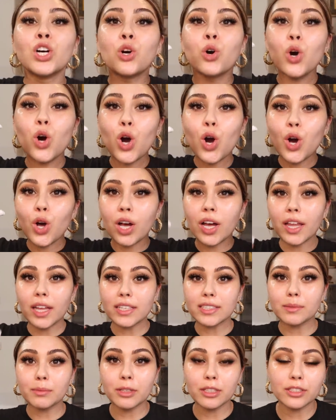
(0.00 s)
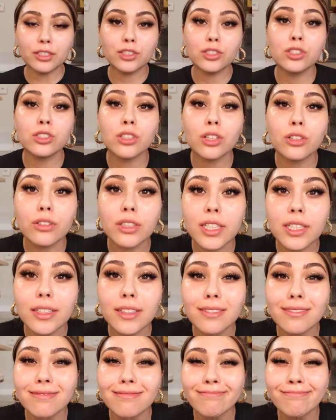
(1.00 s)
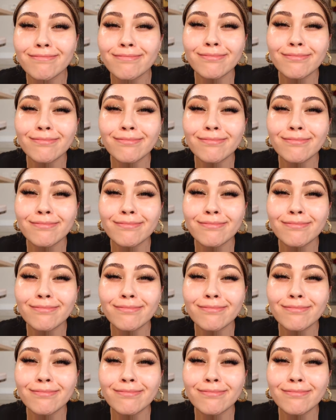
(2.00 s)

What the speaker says: Whew, that smells so good.